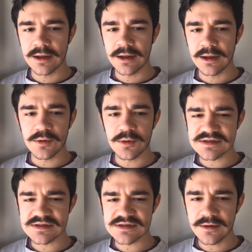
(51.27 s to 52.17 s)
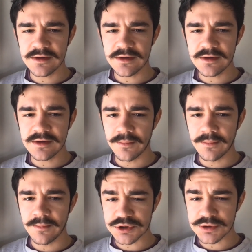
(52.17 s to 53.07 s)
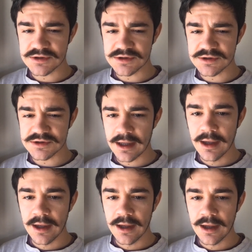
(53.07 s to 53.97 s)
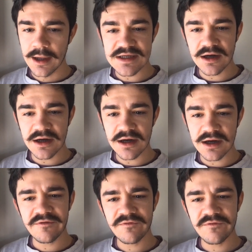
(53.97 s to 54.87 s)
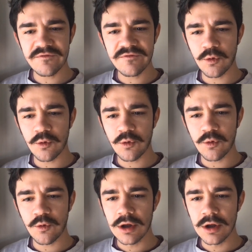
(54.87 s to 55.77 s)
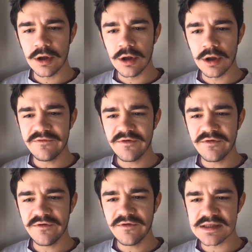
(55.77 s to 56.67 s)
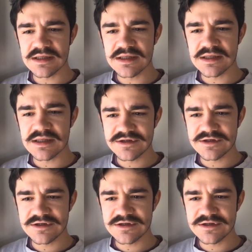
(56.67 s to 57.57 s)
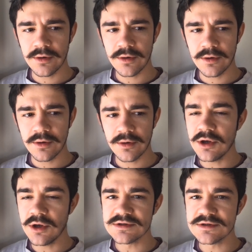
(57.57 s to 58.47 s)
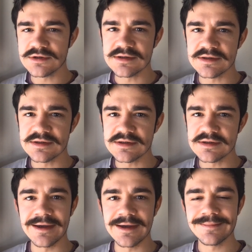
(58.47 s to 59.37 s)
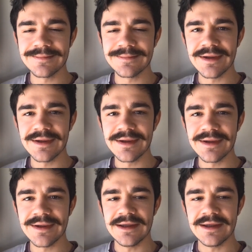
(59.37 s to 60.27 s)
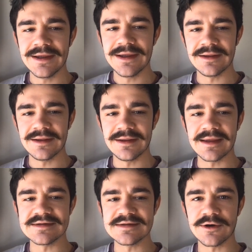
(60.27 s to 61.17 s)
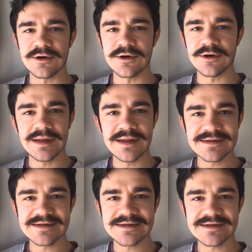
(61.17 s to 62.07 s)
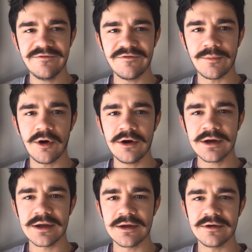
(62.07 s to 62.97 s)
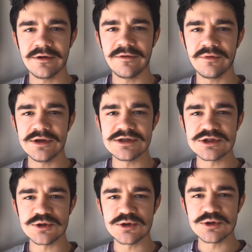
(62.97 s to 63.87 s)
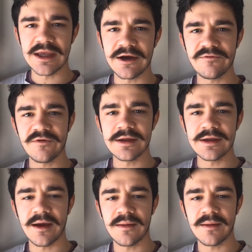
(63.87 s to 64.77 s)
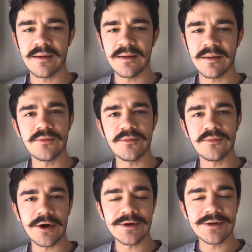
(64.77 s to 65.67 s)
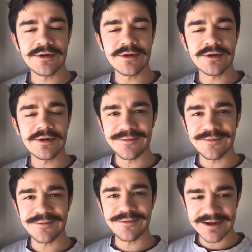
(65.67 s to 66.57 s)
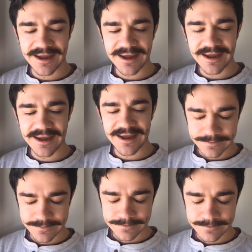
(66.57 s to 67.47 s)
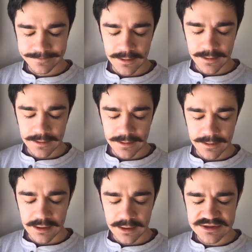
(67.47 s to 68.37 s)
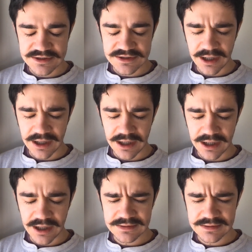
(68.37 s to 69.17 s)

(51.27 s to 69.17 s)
They were astounded beyond measure, saying, "He has done everything well. He even makes the deaf to hear and the mute to speak." And that is our reading today from Mark. Please join me for a time together in prayer. Let us now pray together. Dear God,